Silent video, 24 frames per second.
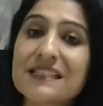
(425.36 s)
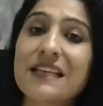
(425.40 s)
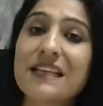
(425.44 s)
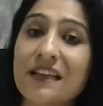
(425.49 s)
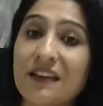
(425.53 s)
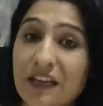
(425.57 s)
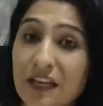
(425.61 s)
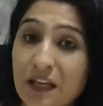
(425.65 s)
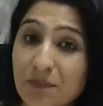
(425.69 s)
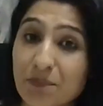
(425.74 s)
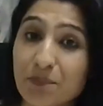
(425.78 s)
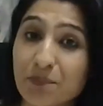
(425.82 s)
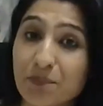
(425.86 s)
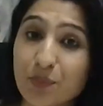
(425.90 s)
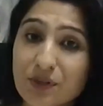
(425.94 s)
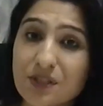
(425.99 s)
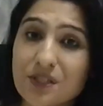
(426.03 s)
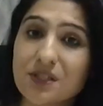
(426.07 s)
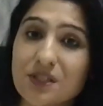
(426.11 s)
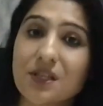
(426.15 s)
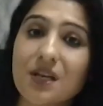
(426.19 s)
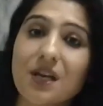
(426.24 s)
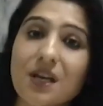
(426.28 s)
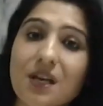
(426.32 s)
their
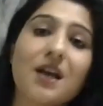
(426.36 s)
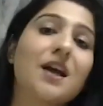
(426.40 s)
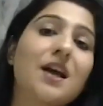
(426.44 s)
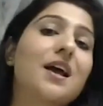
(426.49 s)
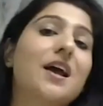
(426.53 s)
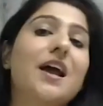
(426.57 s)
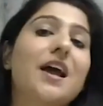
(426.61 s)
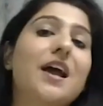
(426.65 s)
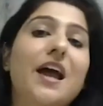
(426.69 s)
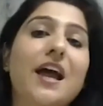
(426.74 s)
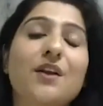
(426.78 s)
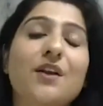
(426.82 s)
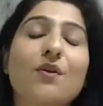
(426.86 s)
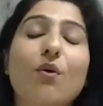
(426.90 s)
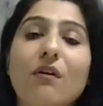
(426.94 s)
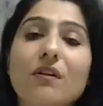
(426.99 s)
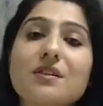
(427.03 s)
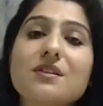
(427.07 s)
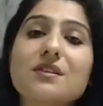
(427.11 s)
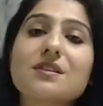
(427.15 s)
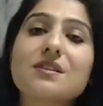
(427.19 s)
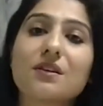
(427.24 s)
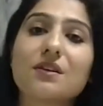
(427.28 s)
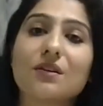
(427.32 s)
inputs, and
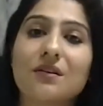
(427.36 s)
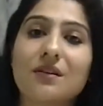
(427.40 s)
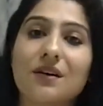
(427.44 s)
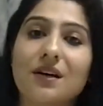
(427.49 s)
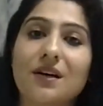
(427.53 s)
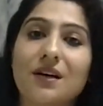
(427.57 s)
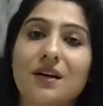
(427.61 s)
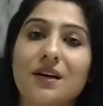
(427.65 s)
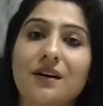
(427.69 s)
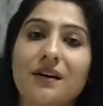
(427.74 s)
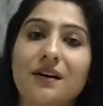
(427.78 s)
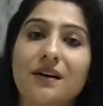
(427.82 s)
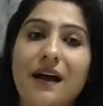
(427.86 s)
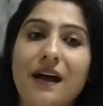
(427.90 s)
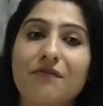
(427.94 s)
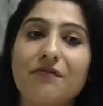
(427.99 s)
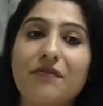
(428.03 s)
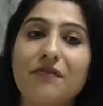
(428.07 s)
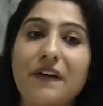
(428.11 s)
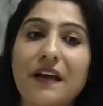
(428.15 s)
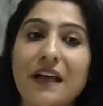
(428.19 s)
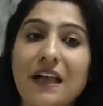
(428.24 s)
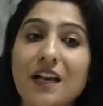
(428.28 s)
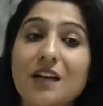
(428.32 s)
also have
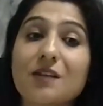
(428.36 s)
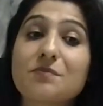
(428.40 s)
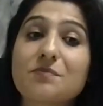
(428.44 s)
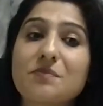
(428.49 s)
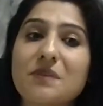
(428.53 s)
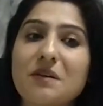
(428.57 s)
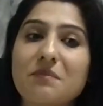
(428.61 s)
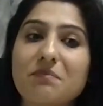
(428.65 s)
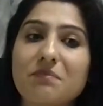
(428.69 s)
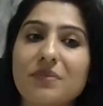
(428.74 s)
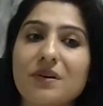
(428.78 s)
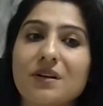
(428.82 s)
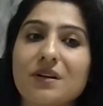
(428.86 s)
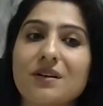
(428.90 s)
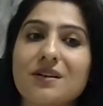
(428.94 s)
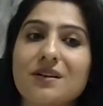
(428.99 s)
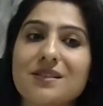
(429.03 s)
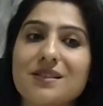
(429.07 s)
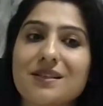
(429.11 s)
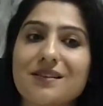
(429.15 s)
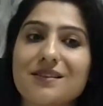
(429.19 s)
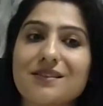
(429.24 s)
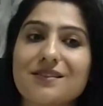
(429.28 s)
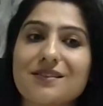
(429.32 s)
helped me
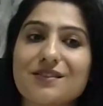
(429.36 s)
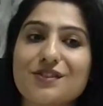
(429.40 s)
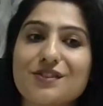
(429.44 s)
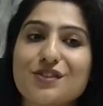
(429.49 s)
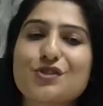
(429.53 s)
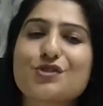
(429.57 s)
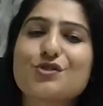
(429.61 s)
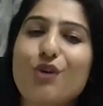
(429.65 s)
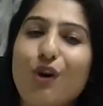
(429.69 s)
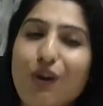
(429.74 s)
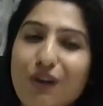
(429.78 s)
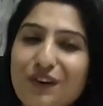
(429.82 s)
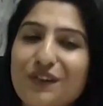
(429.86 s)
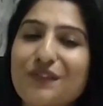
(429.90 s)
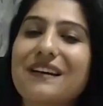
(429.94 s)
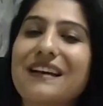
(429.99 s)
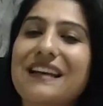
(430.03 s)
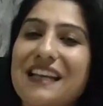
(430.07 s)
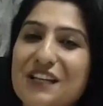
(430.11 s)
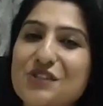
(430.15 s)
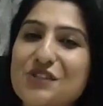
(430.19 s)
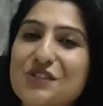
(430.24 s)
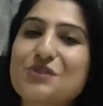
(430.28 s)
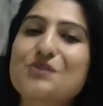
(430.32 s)
build strong
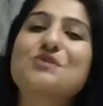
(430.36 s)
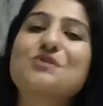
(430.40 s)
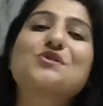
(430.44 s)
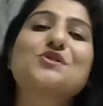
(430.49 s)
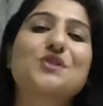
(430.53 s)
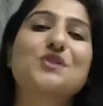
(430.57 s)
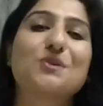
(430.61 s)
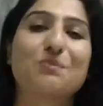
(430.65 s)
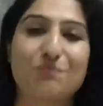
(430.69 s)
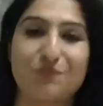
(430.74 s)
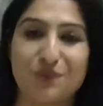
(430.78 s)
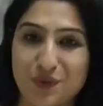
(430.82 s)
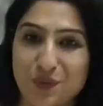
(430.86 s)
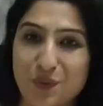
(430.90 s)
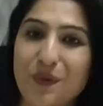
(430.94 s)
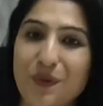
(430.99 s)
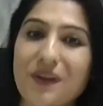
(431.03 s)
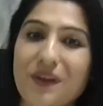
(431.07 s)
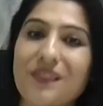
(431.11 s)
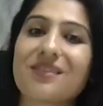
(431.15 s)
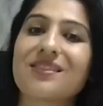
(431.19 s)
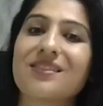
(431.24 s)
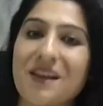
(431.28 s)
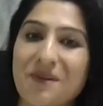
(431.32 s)
relationship
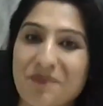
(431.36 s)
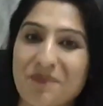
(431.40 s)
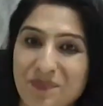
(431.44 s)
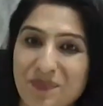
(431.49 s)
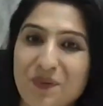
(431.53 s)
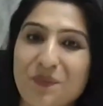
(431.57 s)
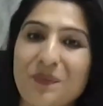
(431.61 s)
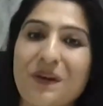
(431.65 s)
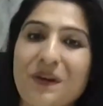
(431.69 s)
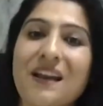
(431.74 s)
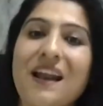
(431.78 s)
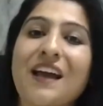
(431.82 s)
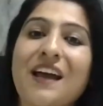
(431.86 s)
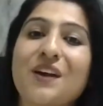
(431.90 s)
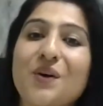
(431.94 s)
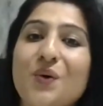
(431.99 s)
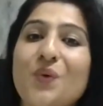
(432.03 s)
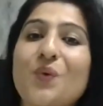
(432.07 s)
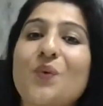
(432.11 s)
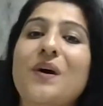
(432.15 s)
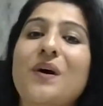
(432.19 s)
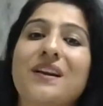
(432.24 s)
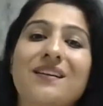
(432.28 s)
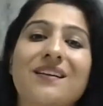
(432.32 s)
with them when I
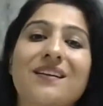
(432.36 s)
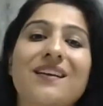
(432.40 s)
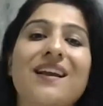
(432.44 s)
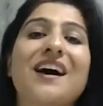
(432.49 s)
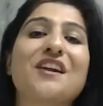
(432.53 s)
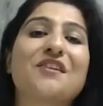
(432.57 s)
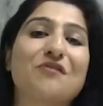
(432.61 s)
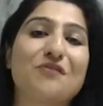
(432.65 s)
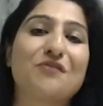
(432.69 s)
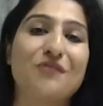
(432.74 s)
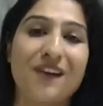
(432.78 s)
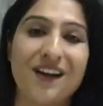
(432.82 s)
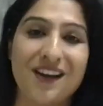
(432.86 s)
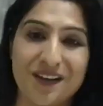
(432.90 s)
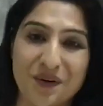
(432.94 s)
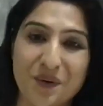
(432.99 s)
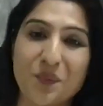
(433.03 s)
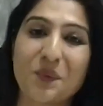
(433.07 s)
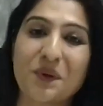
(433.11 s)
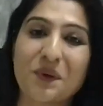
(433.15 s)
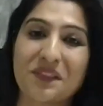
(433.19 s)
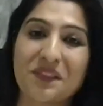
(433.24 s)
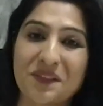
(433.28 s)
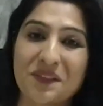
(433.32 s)
go and clarify
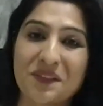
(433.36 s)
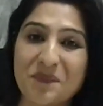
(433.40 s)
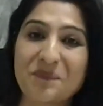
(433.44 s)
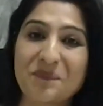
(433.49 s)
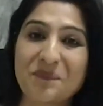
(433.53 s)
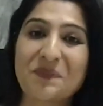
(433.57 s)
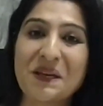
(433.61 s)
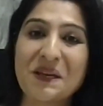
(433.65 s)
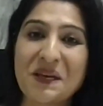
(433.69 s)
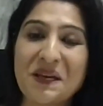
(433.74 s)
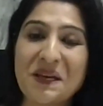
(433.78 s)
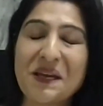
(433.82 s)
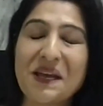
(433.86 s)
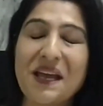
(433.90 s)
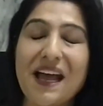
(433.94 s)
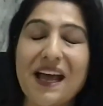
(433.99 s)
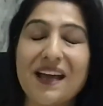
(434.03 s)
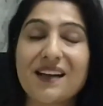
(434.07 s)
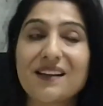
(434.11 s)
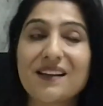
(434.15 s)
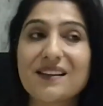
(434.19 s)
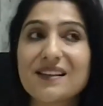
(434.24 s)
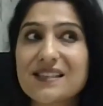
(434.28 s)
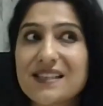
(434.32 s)
with them.
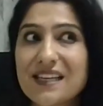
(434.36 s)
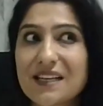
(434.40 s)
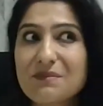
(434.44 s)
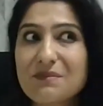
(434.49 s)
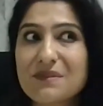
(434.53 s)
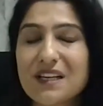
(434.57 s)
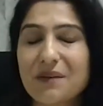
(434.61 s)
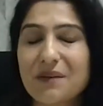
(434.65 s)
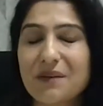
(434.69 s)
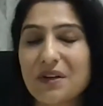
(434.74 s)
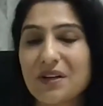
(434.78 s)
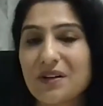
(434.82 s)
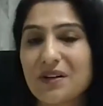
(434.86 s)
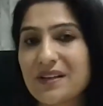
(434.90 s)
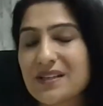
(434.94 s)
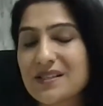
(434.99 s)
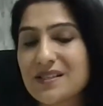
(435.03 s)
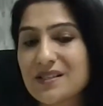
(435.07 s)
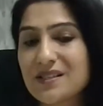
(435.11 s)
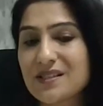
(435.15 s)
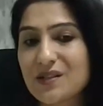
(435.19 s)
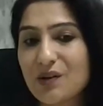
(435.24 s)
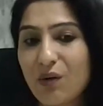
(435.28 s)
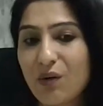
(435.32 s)
And at the same time, it
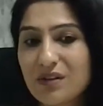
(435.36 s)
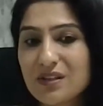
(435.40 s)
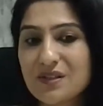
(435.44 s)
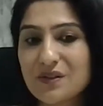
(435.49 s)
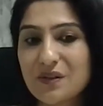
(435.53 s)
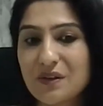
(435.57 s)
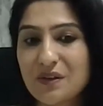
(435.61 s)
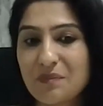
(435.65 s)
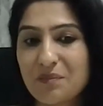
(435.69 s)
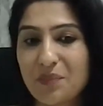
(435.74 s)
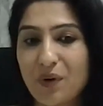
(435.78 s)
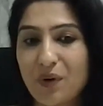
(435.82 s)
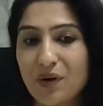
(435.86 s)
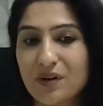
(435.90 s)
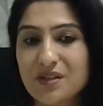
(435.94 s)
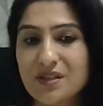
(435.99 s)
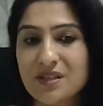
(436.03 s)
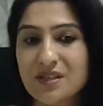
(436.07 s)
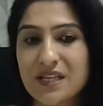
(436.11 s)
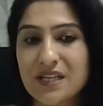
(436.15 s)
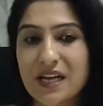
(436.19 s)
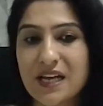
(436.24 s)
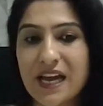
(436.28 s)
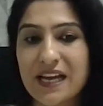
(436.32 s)
is also
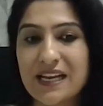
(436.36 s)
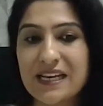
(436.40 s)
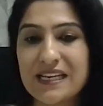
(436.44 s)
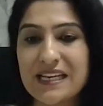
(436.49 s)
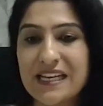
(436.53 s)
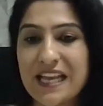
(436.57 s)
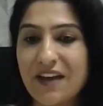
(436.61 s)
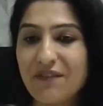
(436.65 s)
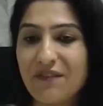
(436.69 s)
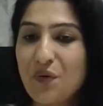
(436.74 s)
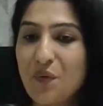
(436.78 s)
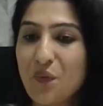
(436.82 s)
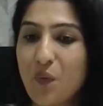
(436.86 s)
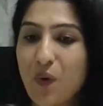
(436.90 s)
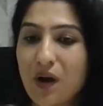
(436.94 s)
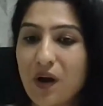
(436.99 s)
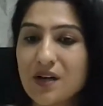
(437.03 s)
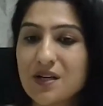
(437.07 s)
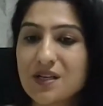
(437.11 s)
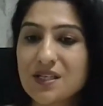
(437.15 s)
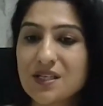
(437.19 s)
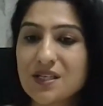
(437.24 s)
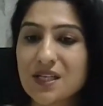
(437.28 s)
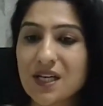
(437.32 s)
important, I never
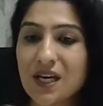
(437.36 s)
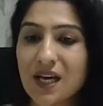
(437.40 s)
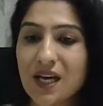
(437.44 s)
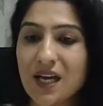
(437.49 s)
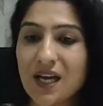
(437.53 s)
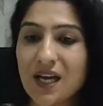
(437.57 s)
want